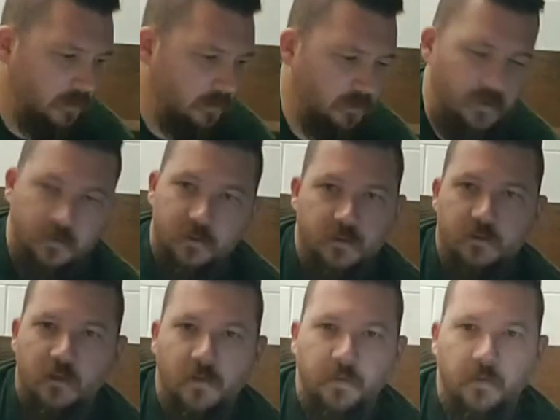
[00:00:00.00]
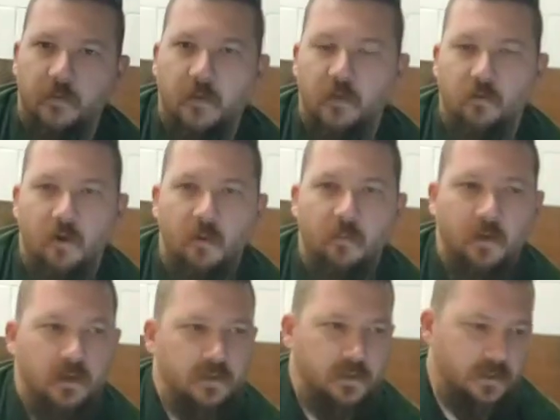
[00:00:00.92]
there's nothing that
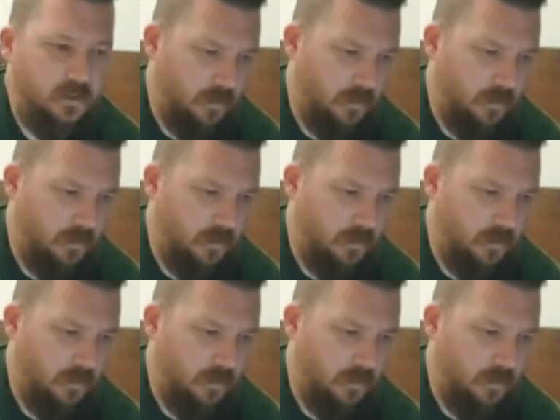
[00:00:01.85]
corroborates.